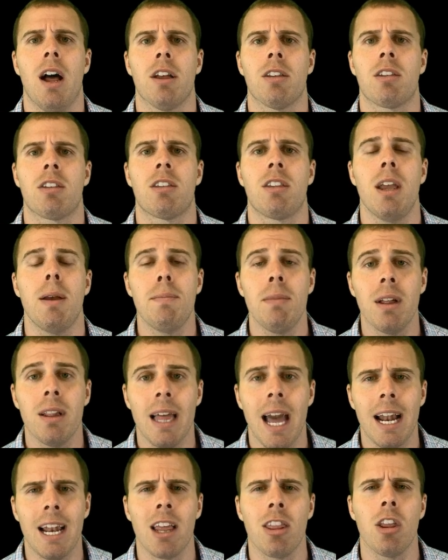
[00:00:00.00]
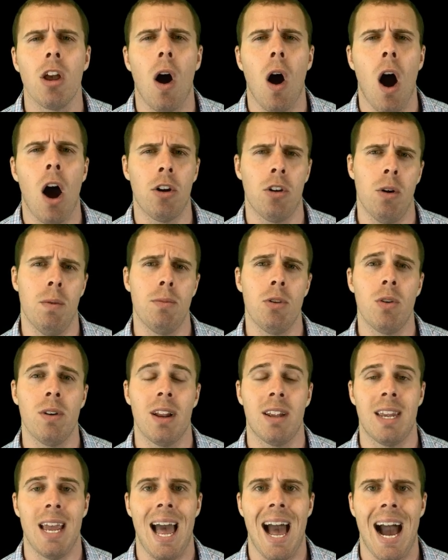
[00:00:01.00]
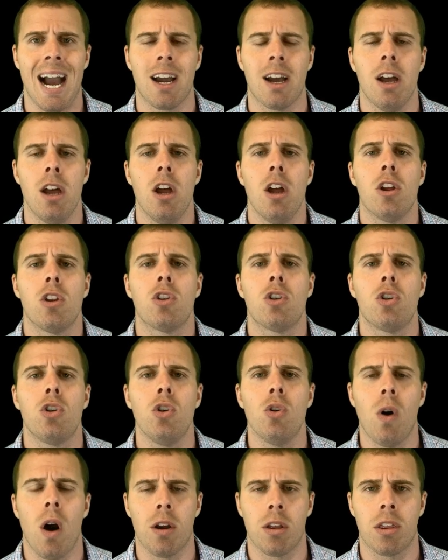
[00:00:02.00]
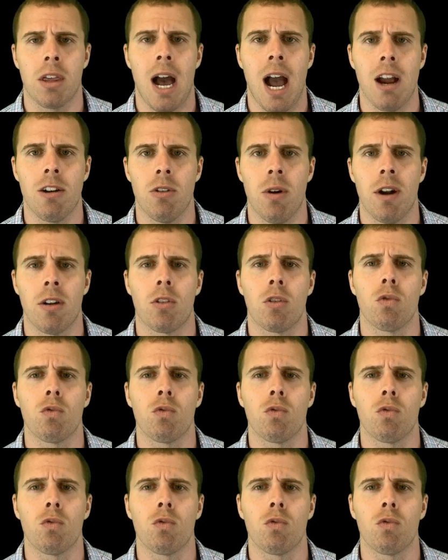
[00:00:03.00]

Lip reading: stimulating the autoimmune attack to our thyroid.